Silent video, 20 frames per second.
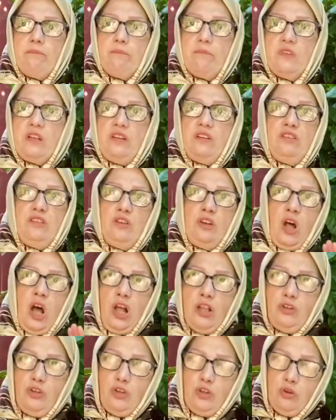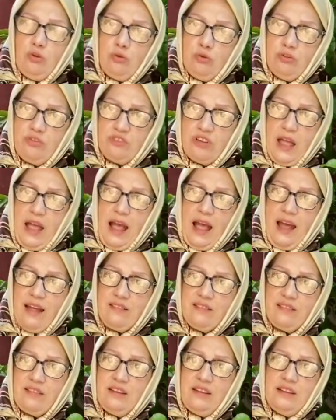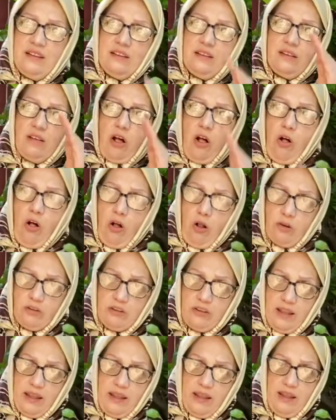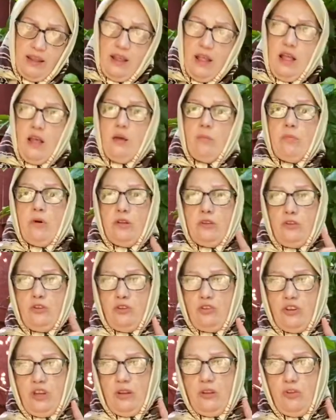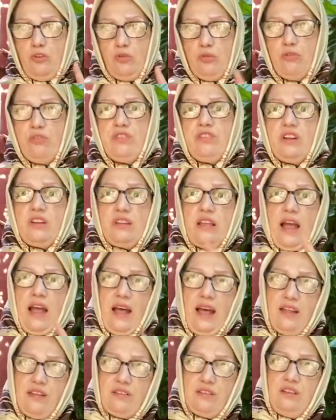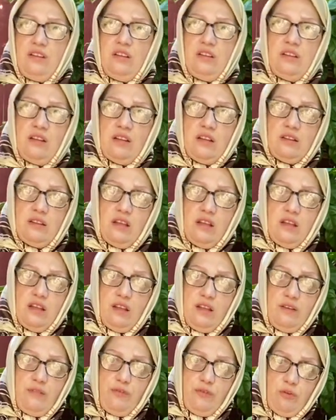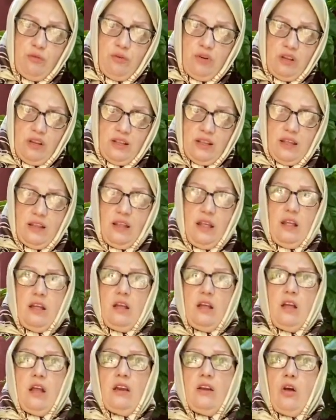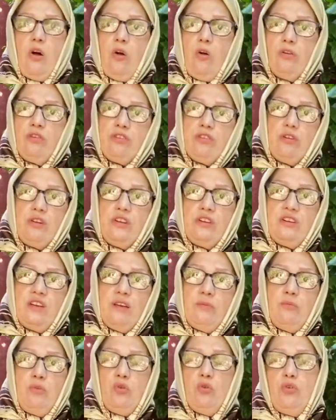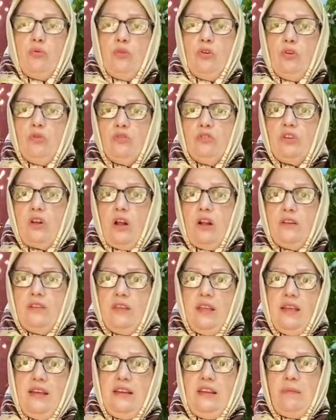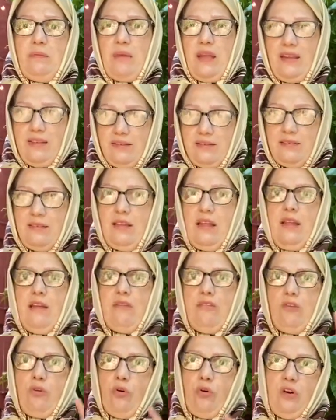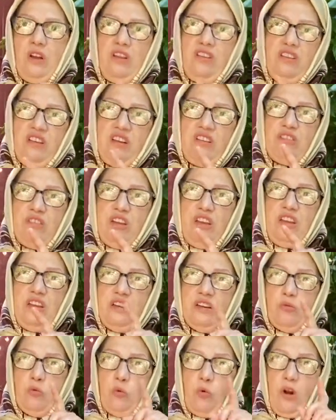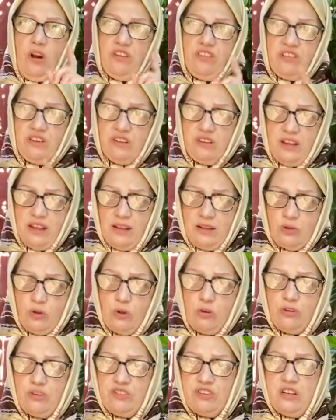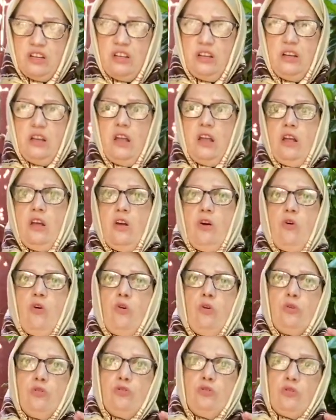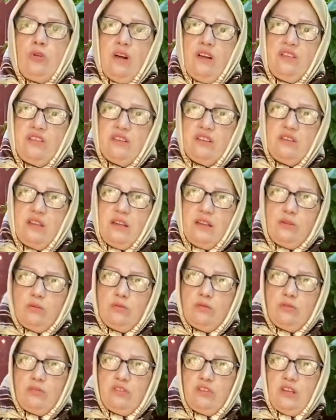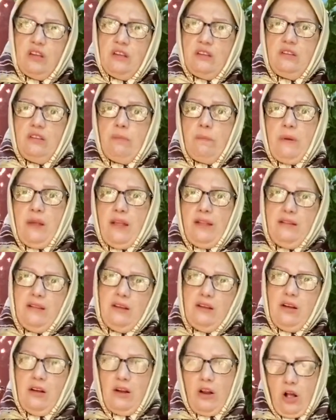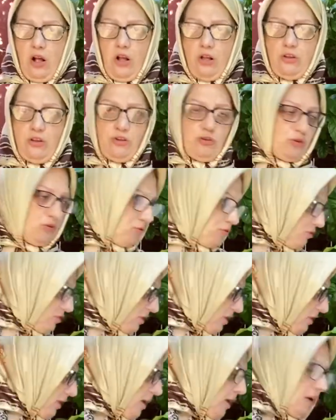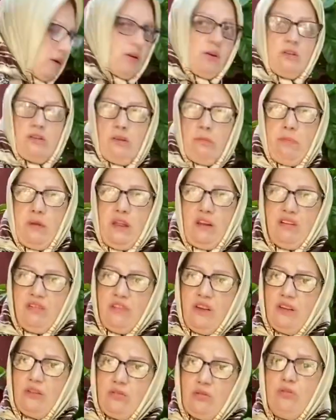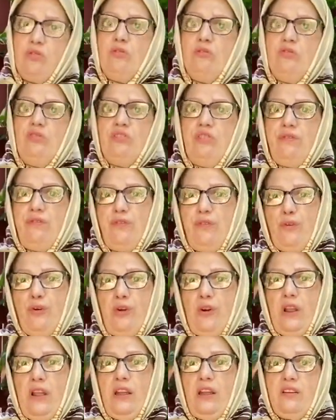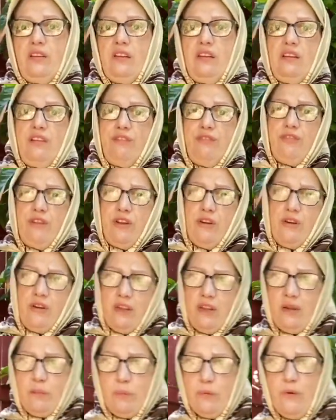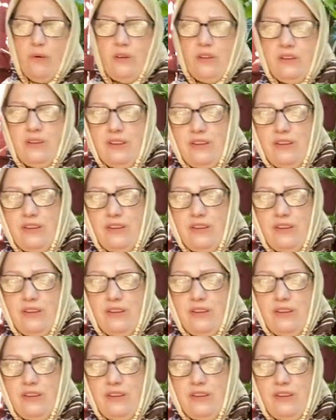is not used as needed all day, but you can use it as needed if you need it. And also it can be used on daily basis. Flonase is either once a day dosing or twice a day dosing, depending on how you use it. Now, the best way to use the Flonase, it's very important that